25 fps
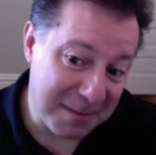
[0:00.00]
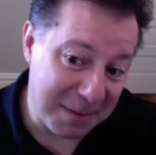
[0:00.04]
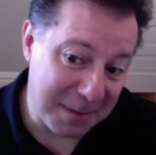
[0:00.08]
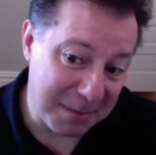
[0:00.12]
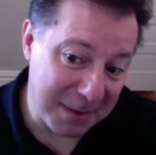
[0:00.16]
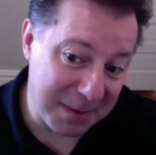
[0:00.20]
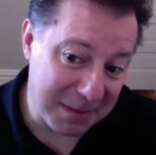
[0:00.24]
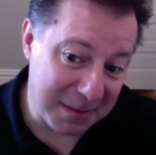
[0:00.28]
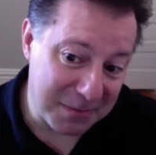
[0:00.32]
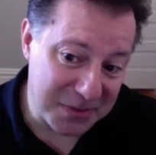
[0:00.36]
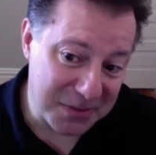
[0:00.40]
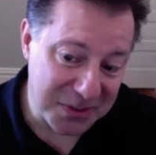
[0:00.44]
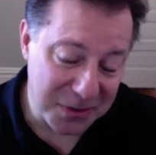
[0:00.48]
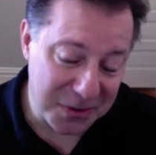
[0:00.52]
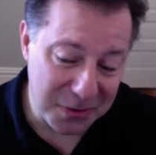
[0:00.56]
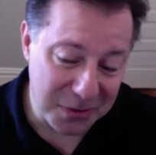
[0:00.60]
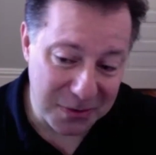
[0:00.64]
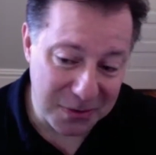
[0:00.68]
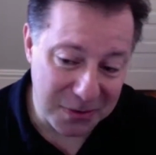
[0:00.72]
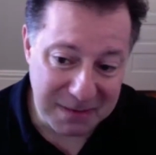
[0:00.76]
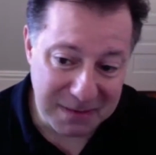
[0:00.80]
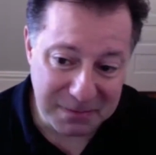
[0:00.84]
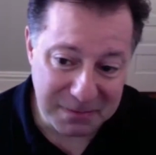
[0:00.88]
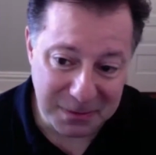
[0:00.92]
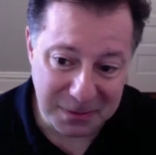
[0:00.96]
I mean, I'm so
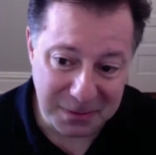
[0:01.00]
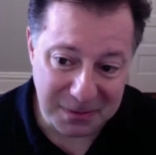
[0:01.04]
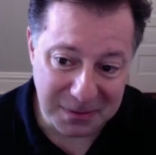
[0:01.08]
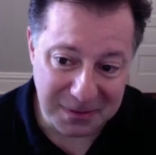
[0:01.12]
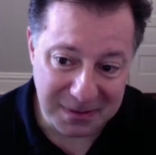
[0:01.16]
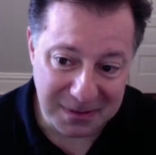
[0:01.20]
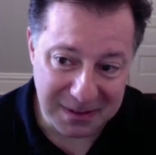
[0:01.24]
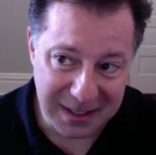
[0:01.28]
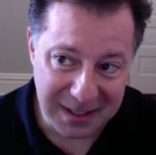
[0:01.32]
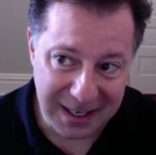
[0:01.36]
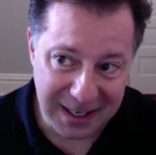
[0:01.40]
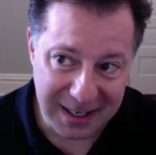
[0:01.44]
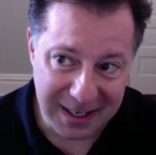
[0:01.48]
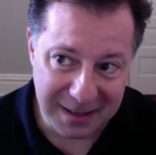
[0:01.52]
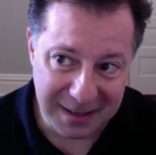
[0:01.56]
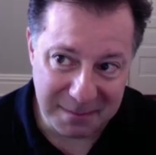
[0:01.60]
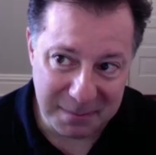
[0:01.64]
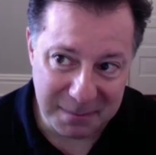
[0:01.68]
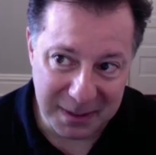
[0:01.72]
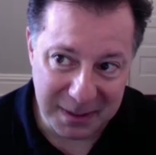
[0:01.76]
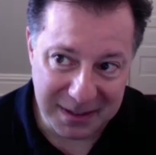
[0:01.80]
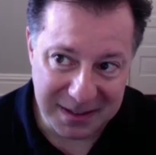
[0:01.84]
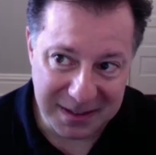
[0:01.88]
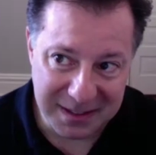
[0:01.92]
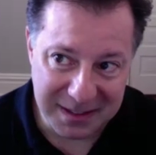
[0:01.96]
grateful,
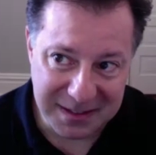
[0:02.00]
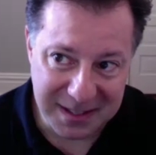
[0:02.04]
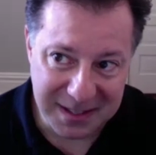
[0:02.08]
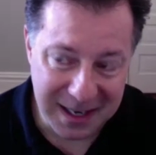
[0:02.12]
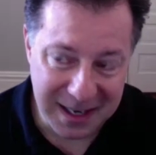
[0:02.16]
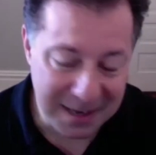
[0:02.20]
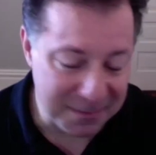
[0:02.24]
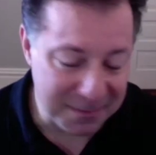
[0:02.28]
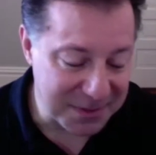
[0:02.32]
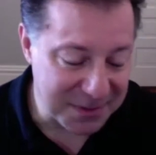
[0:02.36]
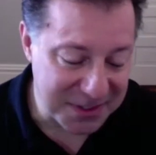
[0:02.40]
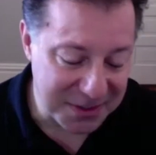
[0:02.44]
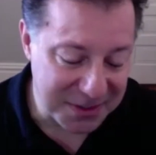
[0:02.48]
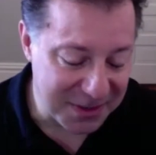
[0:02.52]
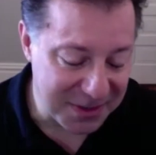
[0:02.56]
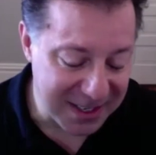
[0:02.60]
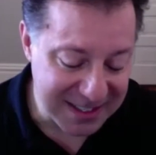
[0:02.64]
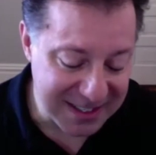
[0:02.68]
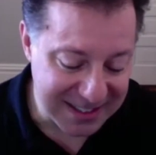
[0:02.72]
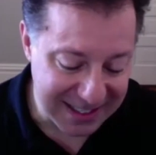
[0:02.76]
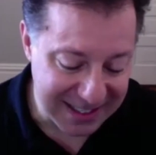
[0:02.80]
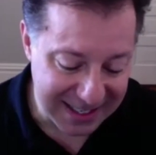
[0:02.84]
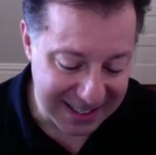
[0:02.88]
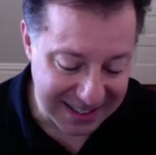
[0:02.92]
but the time was crazy.